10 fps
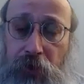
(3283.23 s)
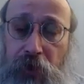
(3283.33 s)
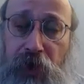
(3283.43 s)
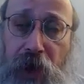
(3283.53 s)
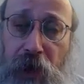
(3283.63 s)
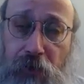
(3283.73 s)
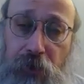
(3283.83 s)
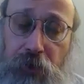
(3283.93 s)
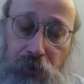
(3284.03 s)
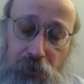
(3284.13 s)
There
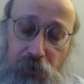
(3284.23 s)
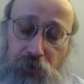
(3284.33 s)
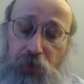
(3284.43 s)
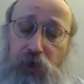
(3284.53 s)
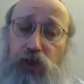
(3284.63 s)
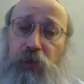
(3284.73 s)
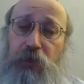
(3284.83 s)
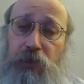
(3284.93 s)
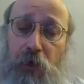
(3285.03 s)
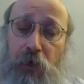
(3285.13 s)
are
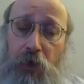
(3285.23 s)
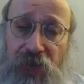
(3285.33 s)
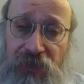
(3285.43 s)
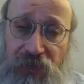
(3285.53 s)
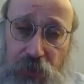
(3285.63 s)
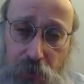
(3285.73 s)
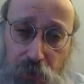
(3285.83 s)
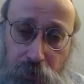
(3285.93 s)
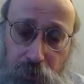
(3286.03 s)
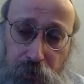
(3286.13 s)
teachings of
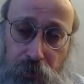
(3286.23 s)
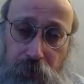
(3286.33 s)
Hasidut,